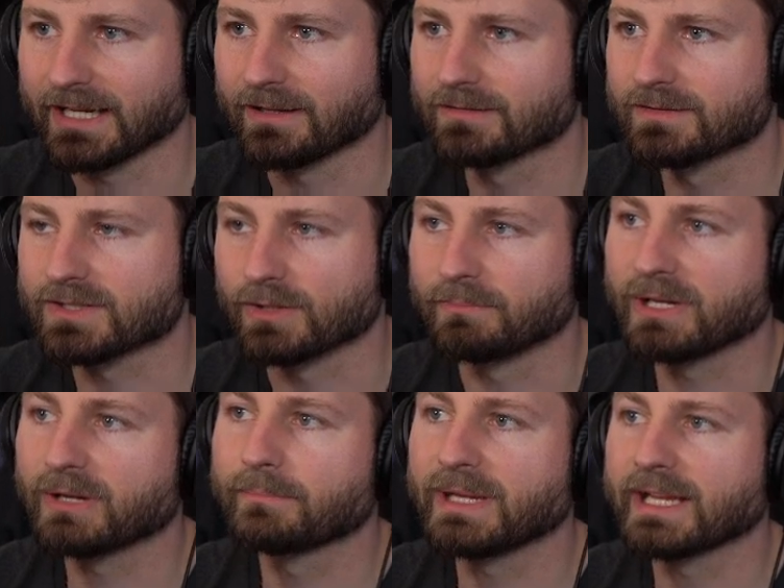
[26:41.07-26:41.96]
So
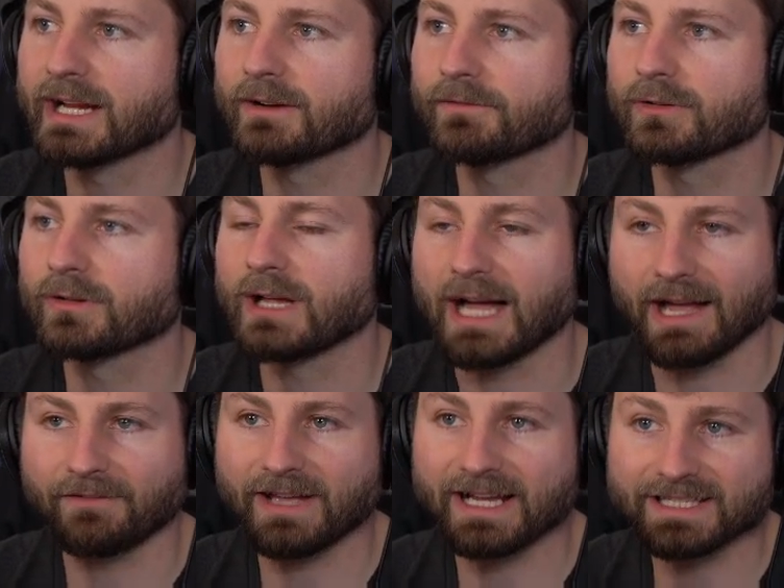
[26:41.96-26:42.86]
be careful.
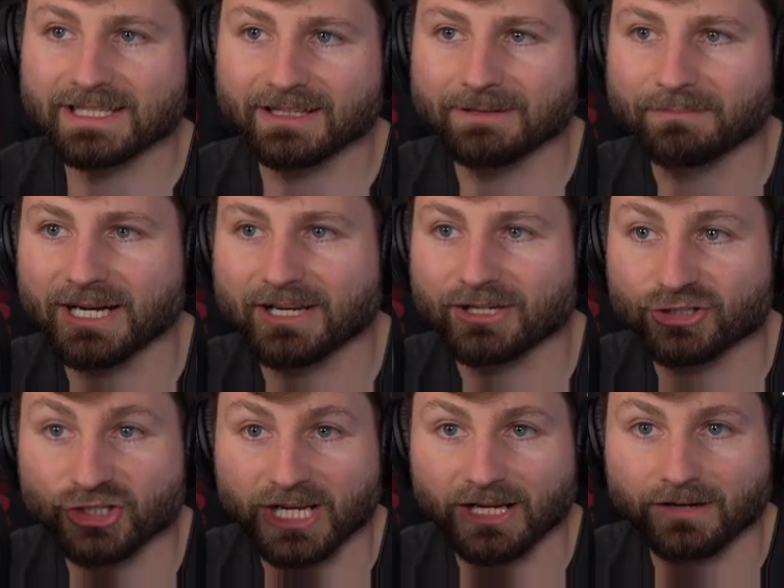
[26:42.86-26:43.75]
I've accidentally bought a
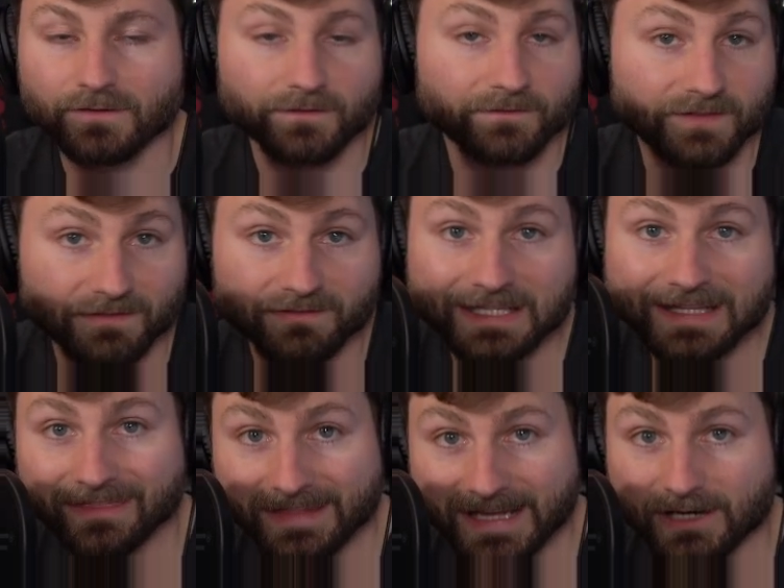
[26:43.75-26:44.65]
shank for
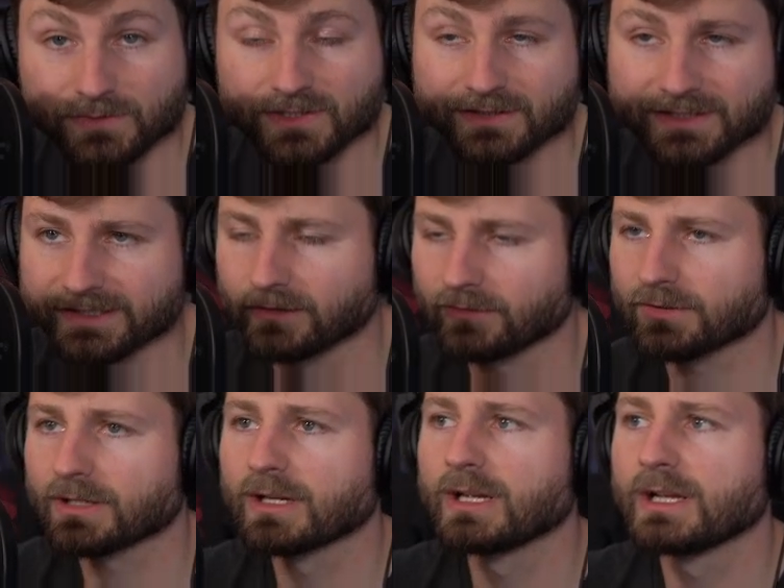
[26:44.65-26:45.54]
50,000
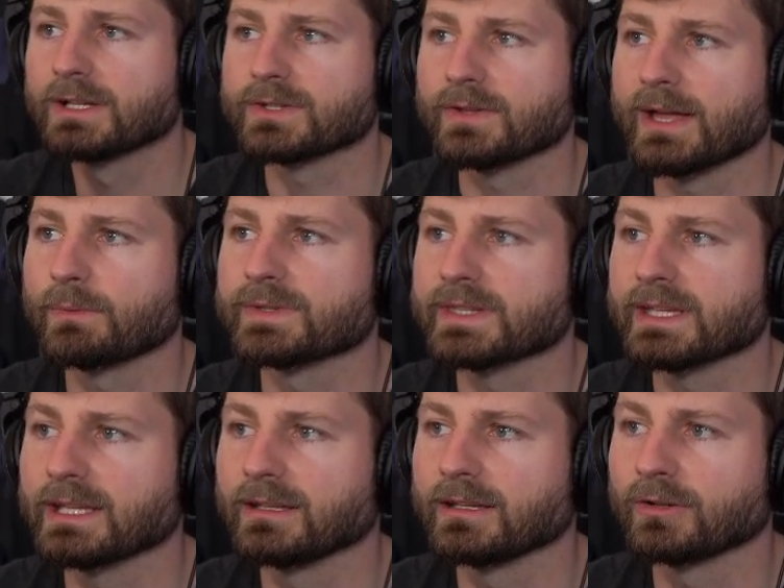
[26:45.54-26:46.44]
silver. So that was
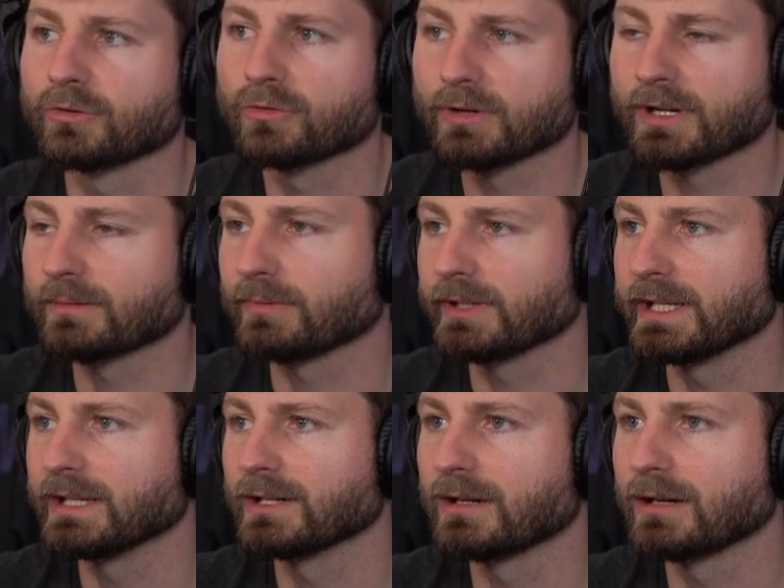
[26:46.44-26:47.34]
an
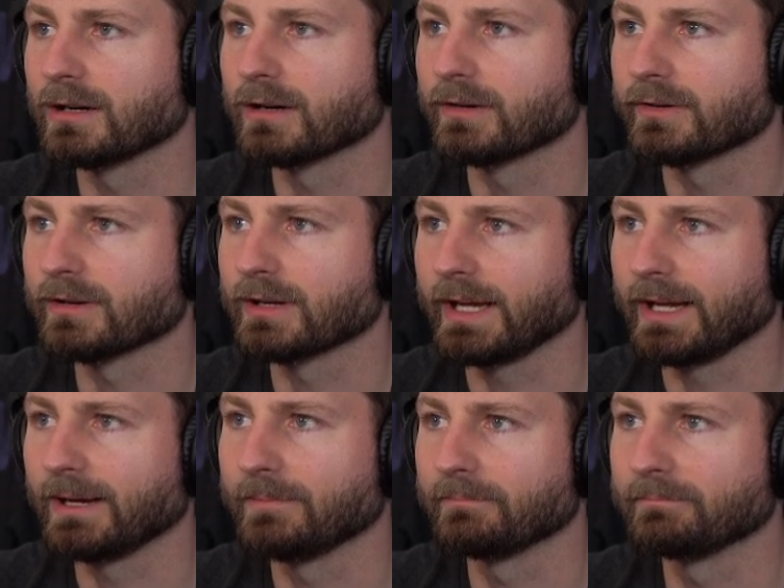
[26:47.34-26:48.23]
incredibly hard
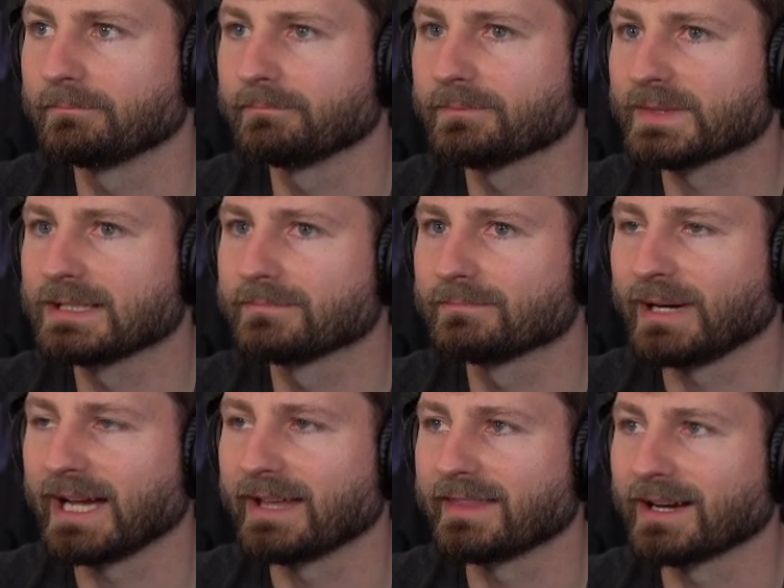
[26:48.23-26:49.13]

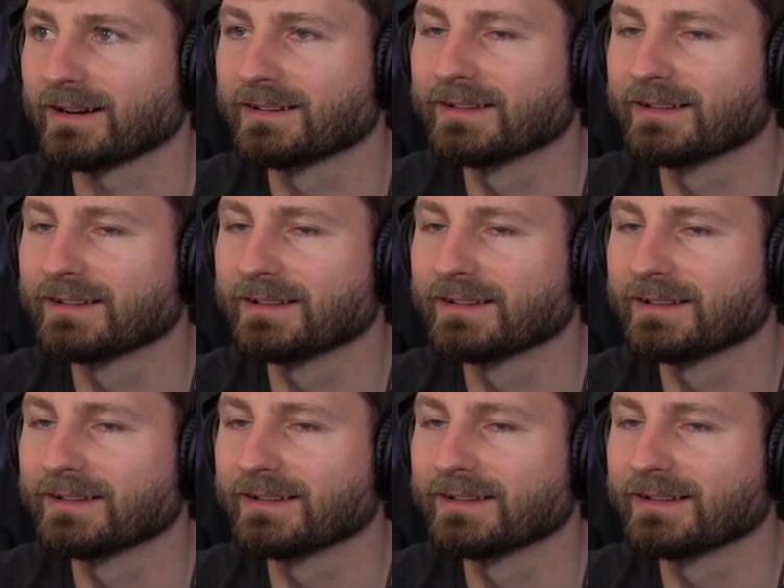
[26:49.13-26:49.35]
buy there.